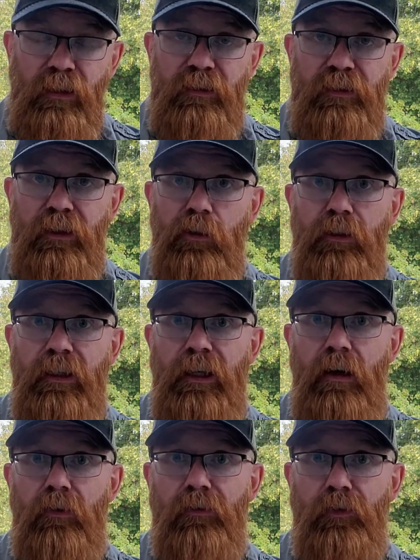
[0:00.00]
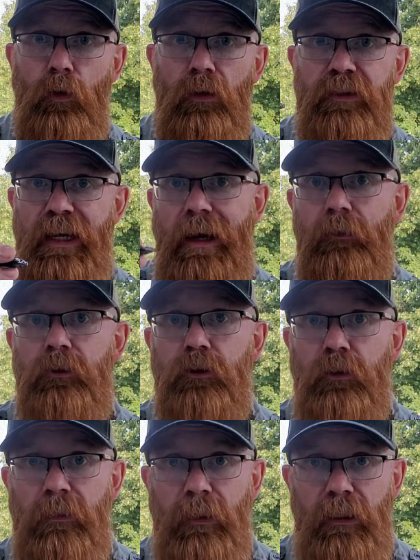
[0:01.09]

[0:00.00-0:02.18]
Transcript: Is he looking out for downstream